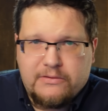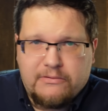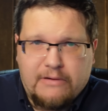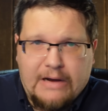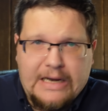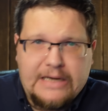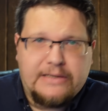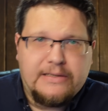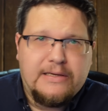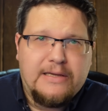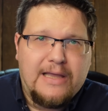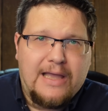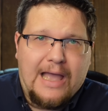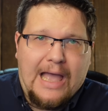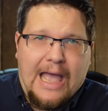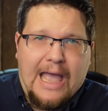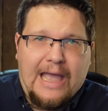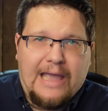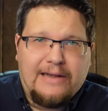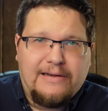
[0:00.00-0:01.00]
Right?
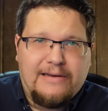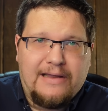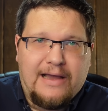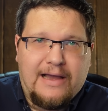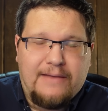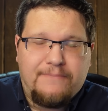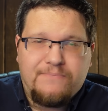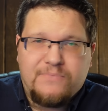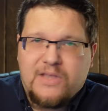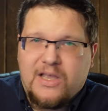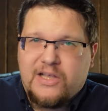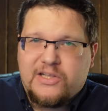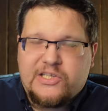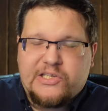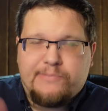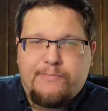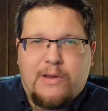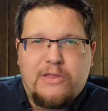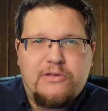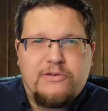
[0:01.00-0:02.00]
And uh, it
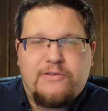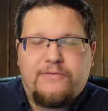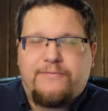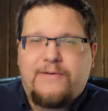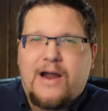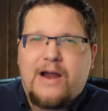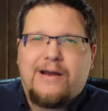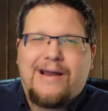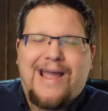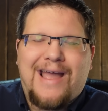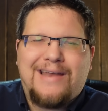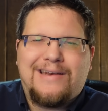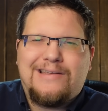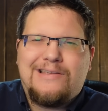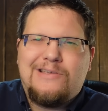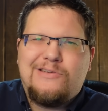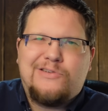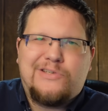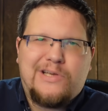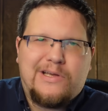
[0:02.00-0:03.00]
smothered the fire. I had to
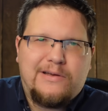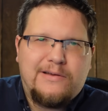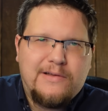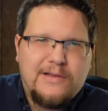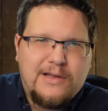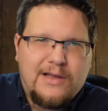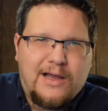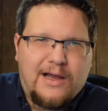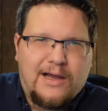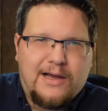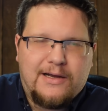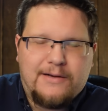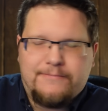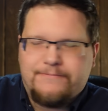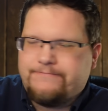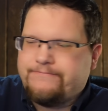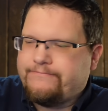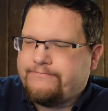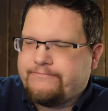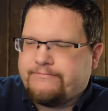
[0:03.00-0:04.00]
use a
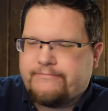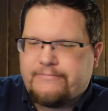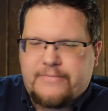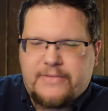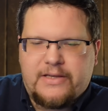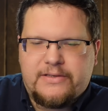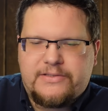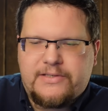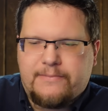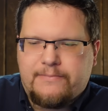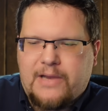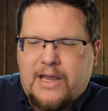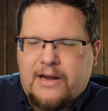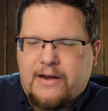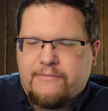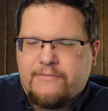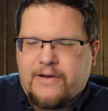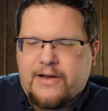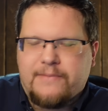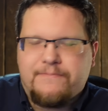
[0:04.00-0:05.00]
um, some kind
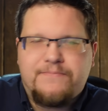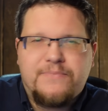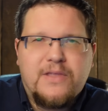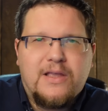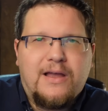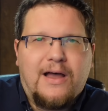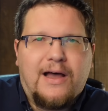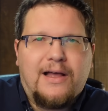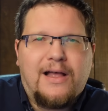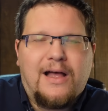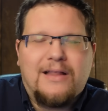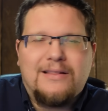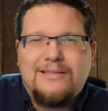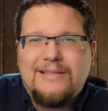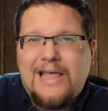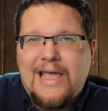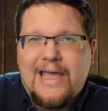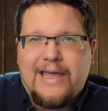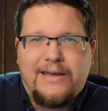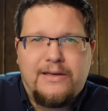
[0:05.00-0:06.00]
of a, a
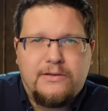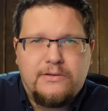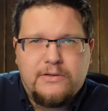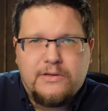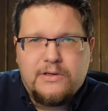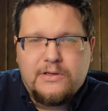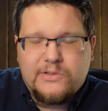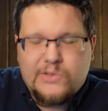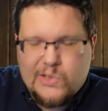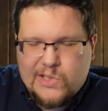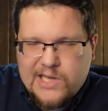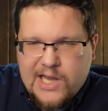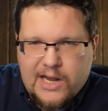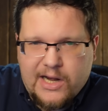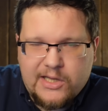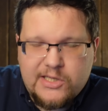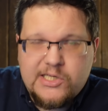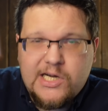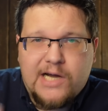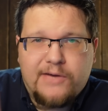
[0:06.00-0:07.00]
lid to kind
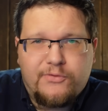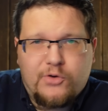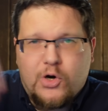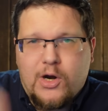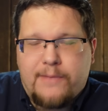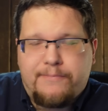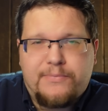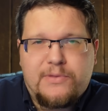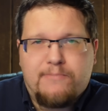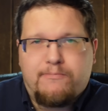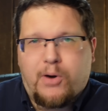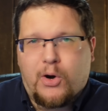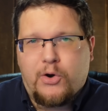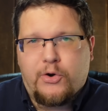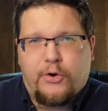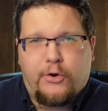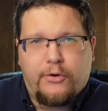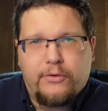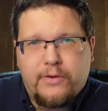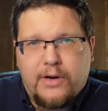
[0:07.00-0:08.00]
of cover up the
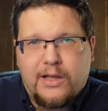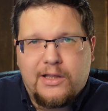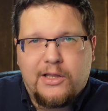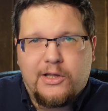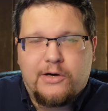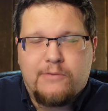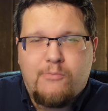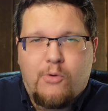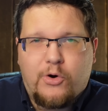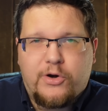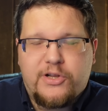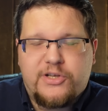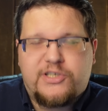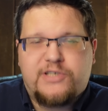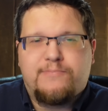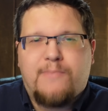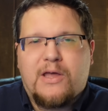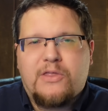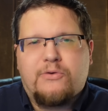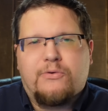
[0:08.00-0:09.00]
burner a little more, to
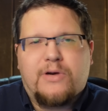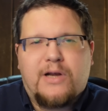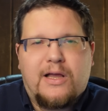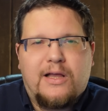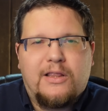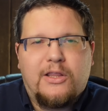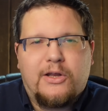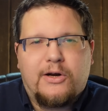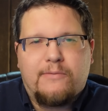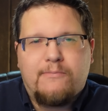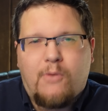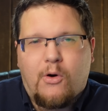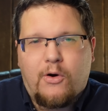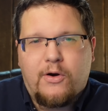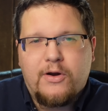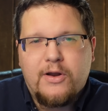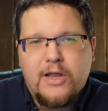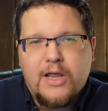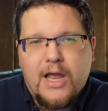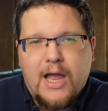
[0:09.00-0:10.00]
smother it a little
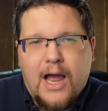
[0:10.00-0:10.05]
more.